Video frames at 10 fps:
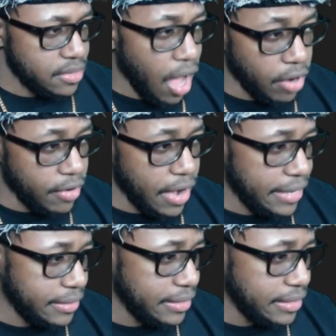All
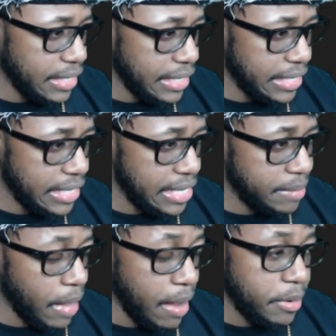right.
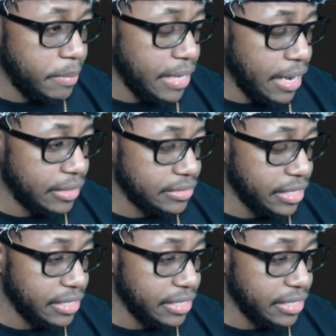I'm gonna be honest.